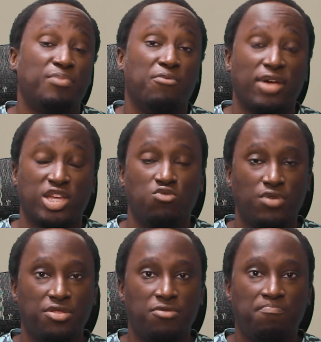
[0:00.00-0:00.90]
to be reckoned
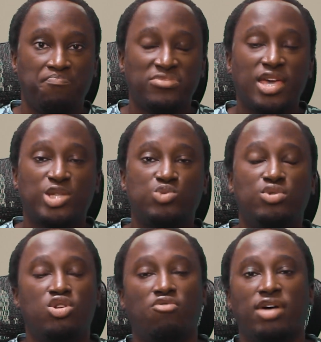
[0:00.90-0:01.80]
with. Yes,
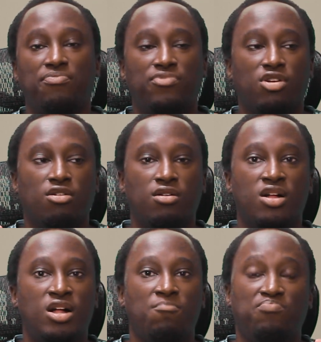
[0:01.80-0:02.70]
we know that they're
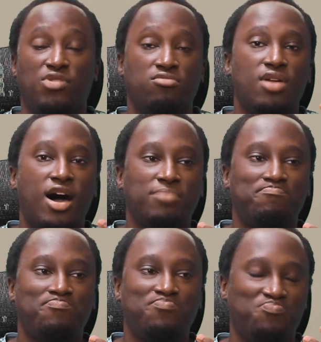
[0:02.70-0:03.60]

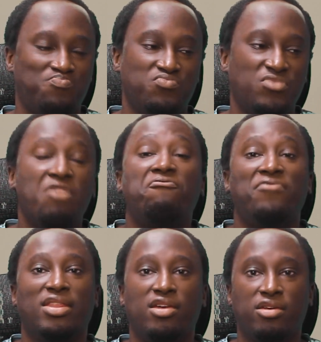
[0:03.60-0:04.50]
not
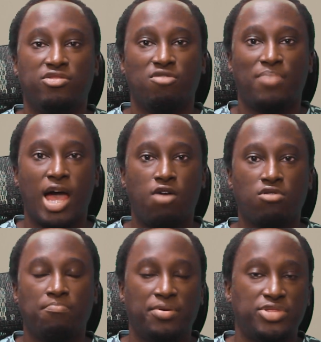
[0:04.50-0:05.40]
infinite in their
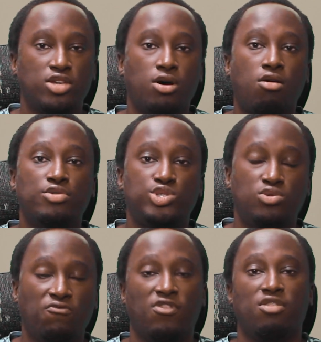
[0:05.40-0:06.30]
power, but they are
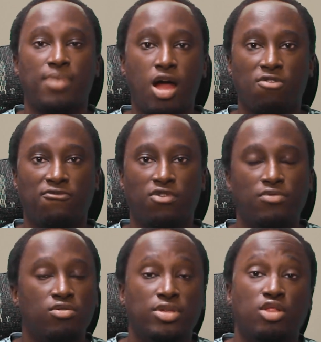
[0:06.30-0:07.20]
still very powerful.
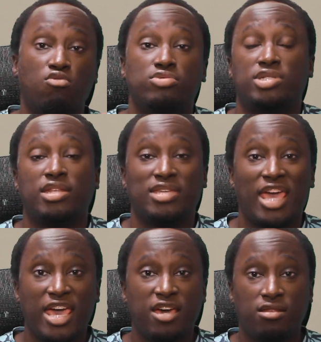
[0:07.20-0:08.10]
We know that Lord Zedd
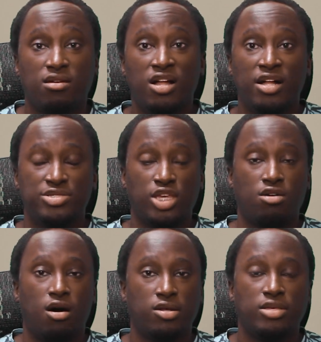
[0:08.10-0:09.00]
can take
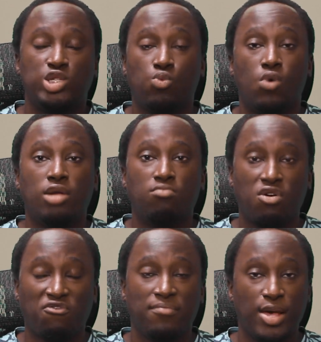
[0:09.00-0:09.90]
on at least one
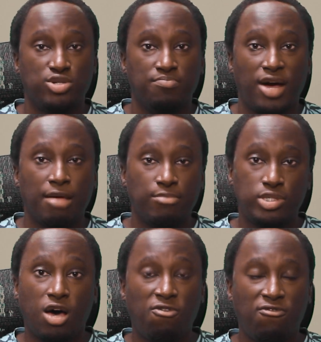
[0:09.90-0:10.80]
Morphin Master by
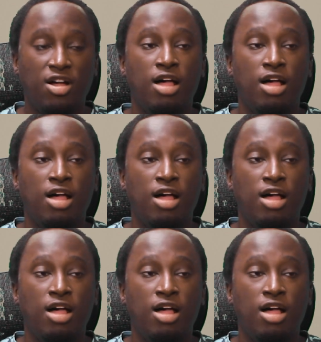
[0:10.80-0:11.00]
himself.